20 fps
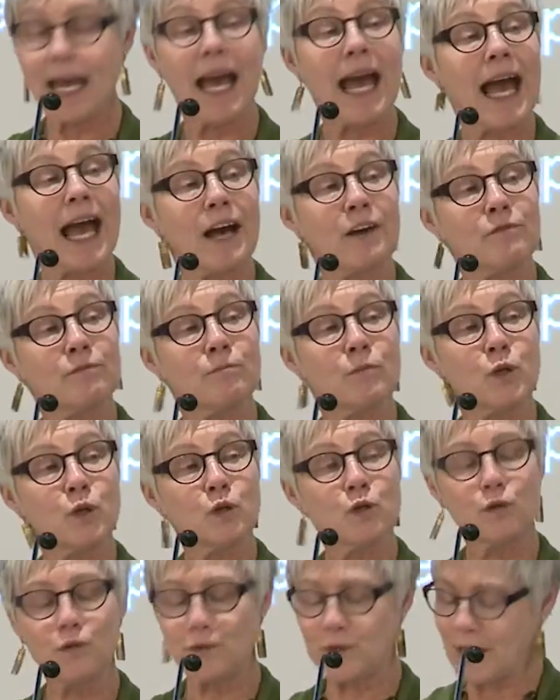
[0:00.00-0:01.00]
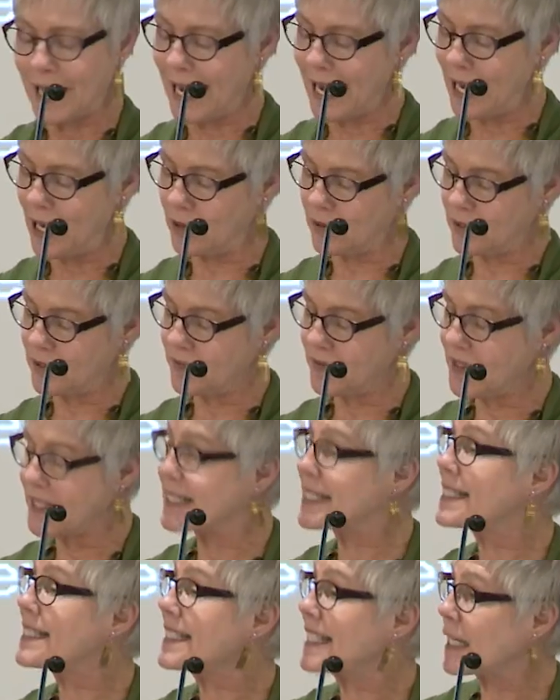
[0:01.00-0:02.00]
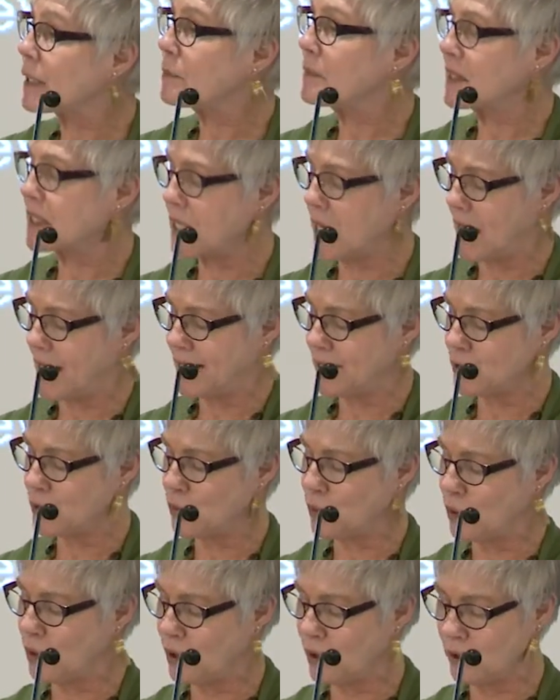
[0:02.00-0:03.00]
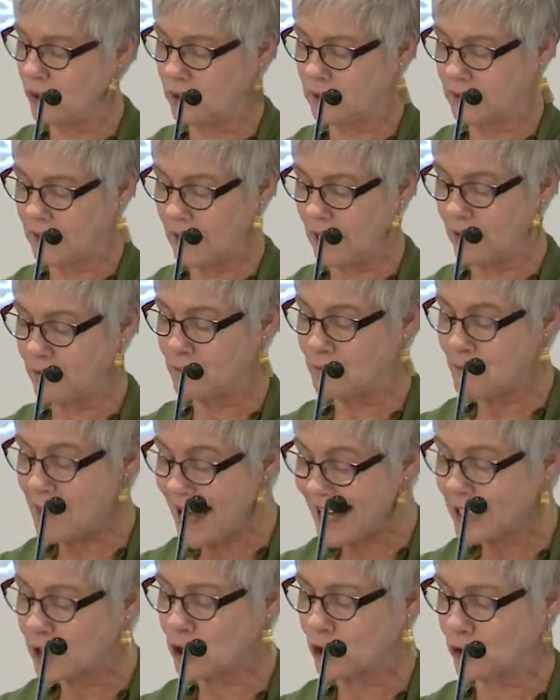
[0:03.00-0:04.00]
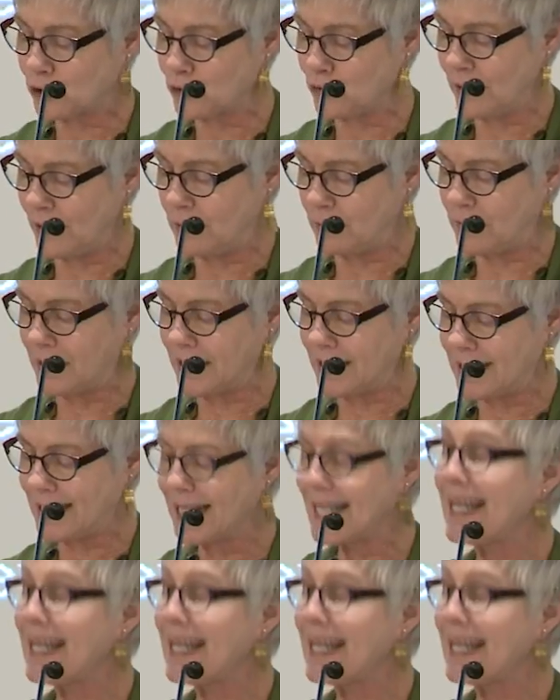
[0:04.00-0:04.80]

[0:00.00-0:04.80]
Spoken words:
have moved out of the stigmatized world of medical treatment